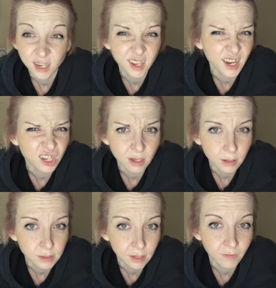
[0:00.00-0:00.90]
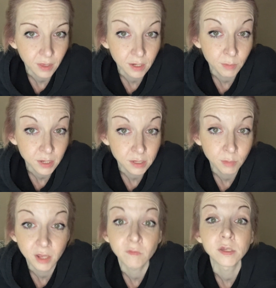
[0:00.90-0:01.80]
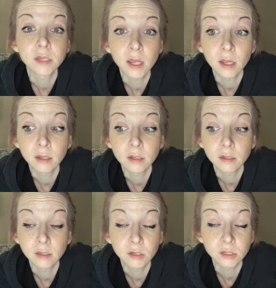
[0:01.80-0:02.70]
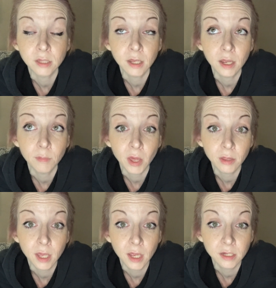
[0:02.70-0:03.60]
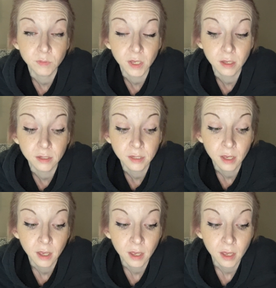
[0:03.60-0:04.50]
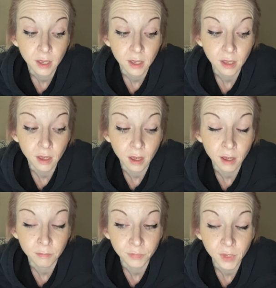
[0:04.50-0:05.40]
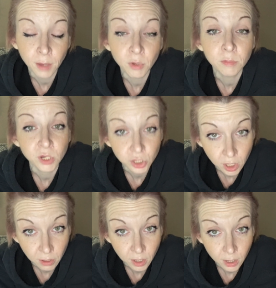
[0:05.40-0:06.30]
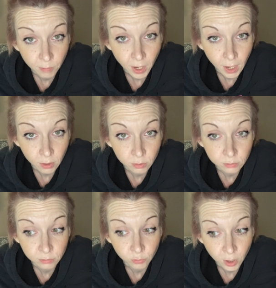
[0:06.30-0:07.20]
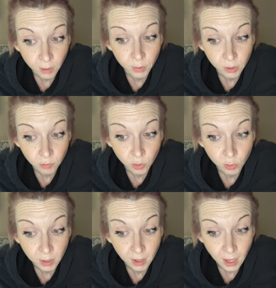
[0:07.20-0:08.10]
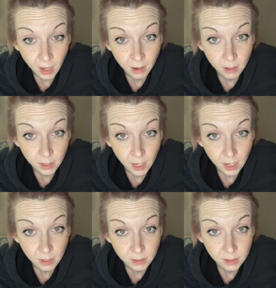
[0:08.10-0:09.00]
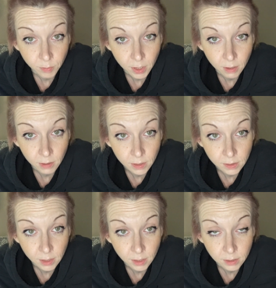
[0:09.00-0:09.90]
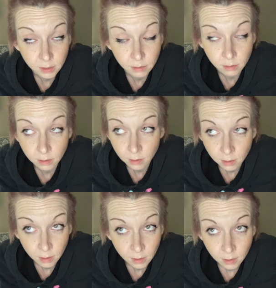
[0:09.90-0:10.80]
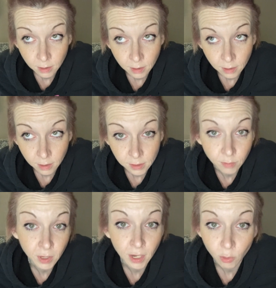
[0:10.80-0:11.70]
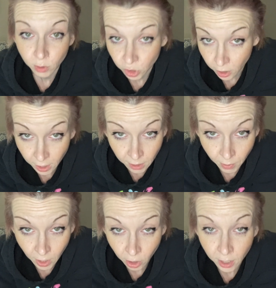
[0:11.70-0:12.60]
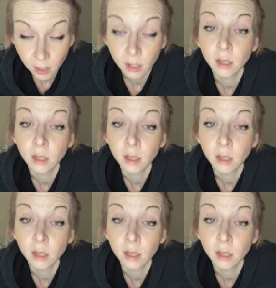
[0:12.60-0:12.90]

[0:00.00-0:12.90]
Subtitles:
I just got a sick feeling in my stomach even just thinking about the case, because I'm going to be sharing about what I've been through in that case, because it's something I don't wish on any parent.